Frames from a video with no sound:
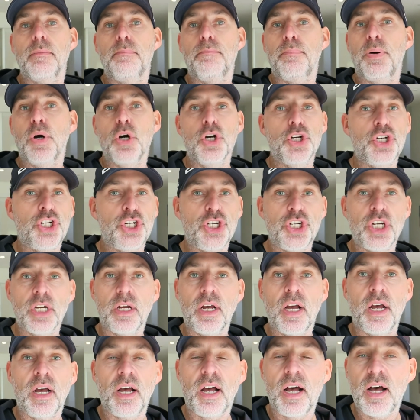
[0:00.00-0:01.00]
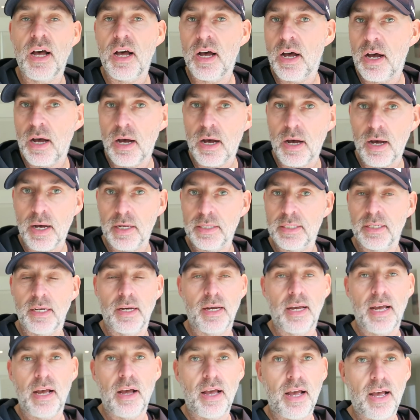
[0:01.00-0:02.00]
push hard
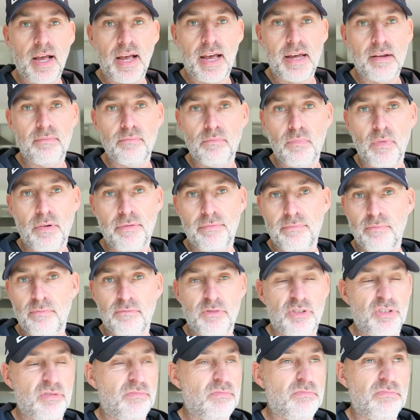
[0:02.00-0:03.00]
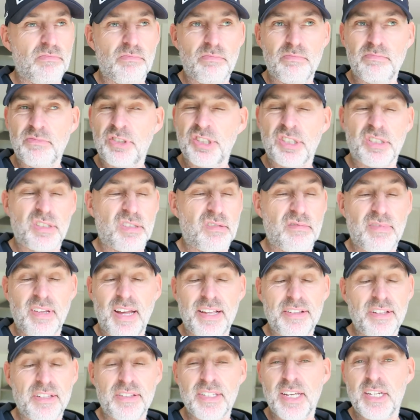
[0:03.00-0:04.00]
and just,
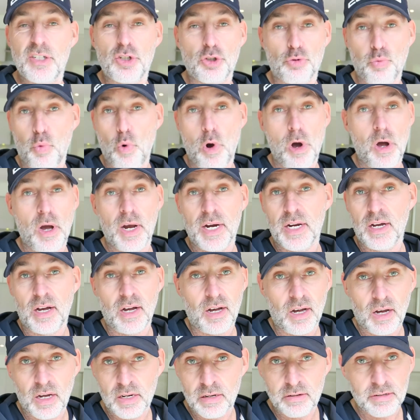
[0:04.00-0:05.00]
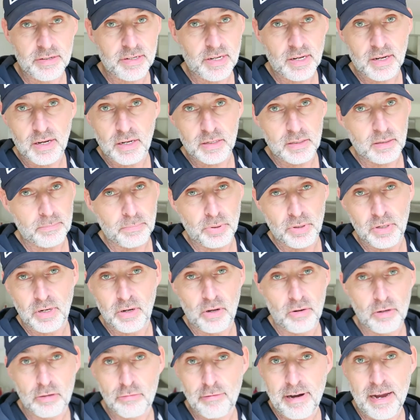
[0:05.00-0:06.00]
as I said, just work harder and harder, put
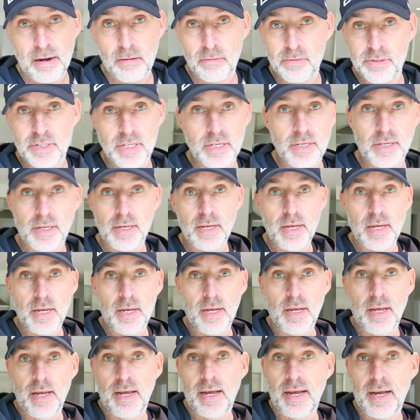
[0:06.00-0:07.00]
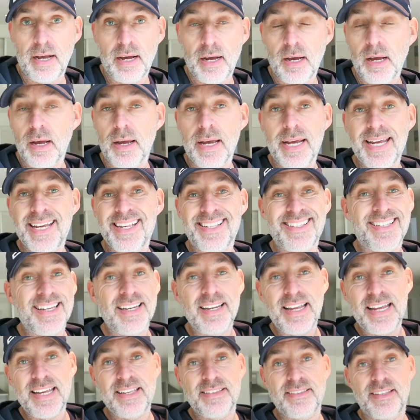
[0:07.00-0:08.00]
longer hours in.
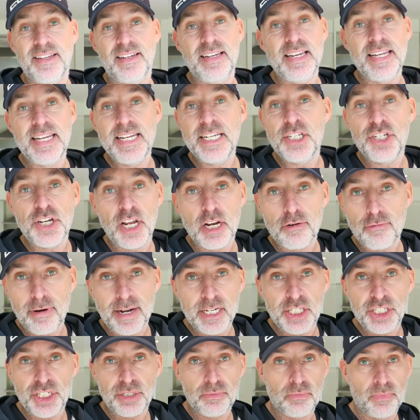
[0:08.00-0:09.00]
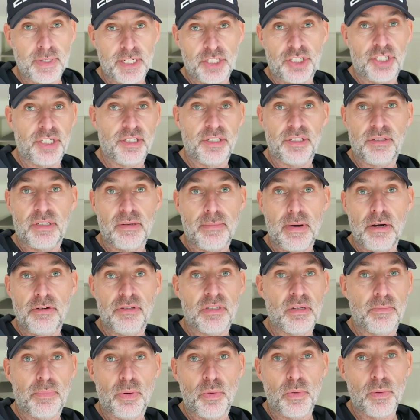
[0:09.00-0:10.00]
It's the lead generation which is the
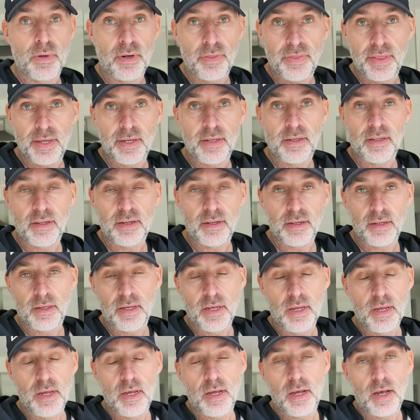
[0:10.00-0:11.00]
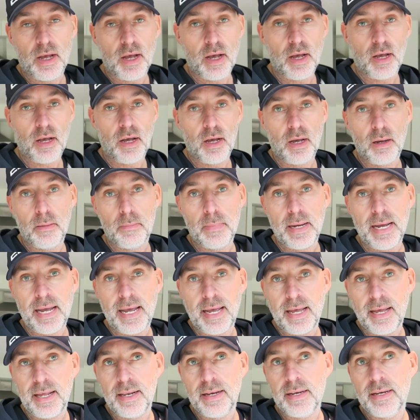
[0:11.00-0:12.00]
most important thing.
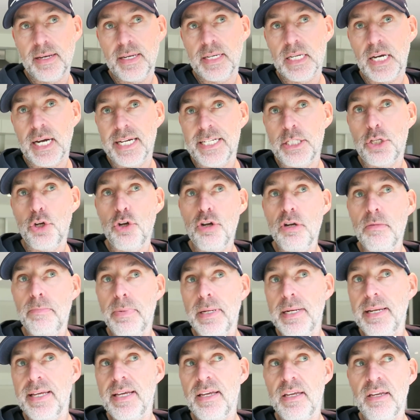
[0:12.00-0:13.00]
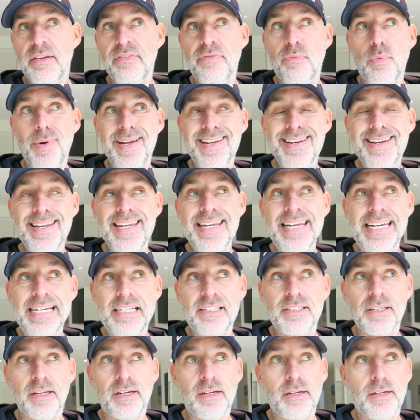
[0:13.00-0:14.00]
And I do believe we need
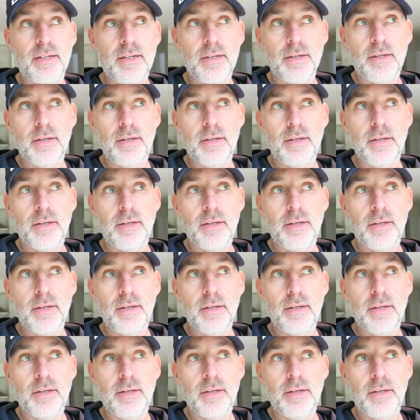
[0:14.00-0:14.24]
to